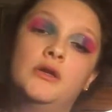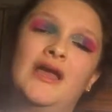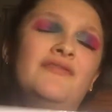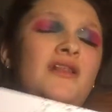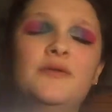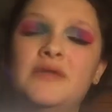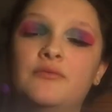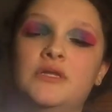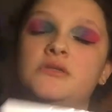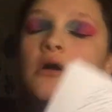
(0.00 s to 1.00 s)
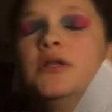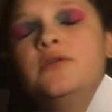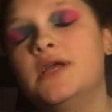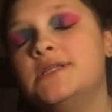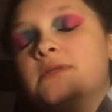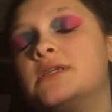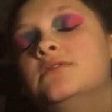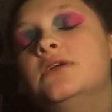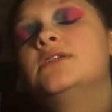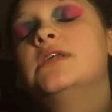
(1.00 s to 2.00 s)
I feel like I'm not really talking to you guys, but this
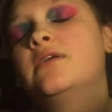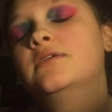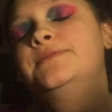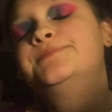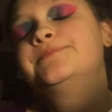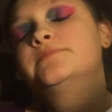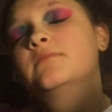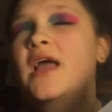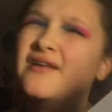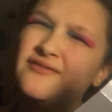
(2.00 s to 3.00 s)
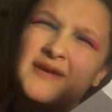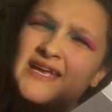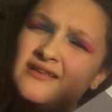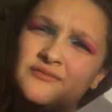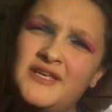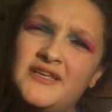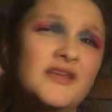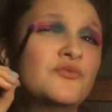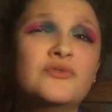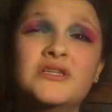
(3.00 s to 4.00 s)
look is like out of my element
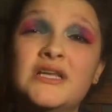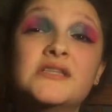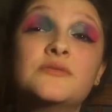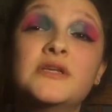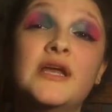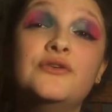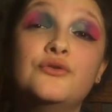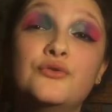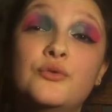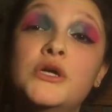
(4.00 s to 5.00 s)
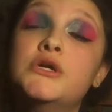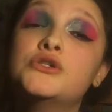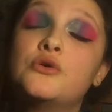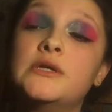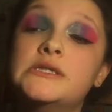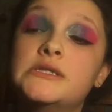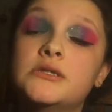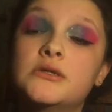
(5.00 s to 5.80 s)
and really not something I do. So it's,